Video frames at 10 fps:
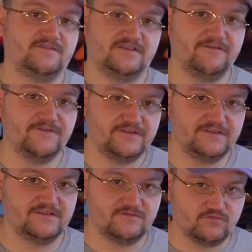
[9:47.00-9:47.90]

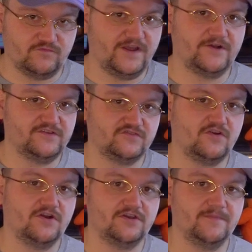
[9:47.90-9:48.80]
SEFRIS is a very
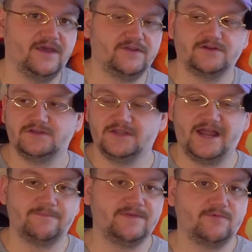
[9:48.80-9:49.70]
strong commander. A
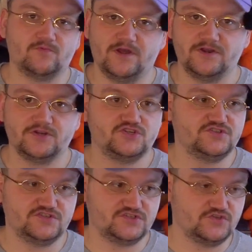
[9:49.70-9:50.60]
lot of people run her.
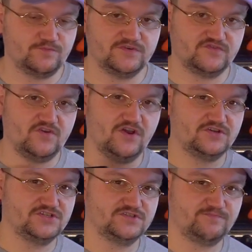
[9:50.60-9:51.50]
She's a super
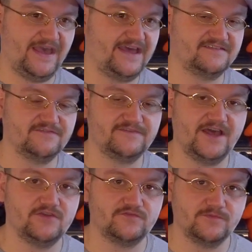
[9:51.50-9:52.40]
strong, just passive
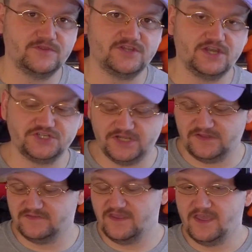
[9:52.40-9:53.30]
value from the
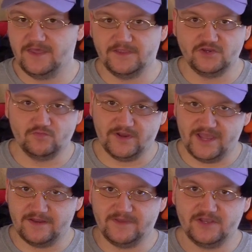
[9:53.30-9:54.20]
dungeons, and then you
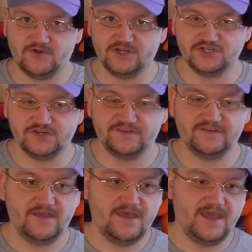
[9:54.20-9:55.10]
reanimate
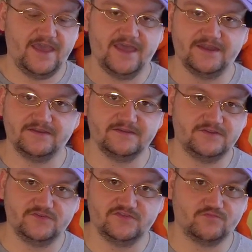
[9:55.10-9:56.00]
creatures. and
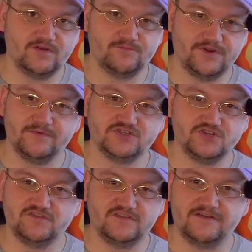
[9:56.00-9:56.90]
you just run pretty
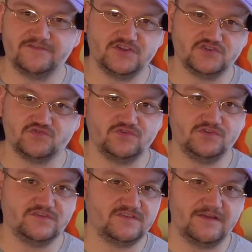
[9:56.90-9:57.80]
much good stuff,
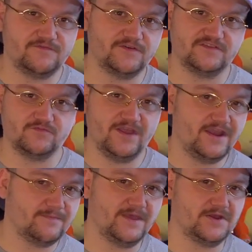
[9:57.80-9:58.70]
control, SEFRIS,
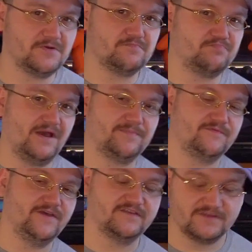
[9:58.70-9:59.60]
reanimator, bop
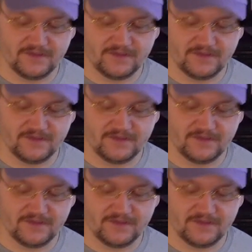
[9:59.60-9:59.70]
your face.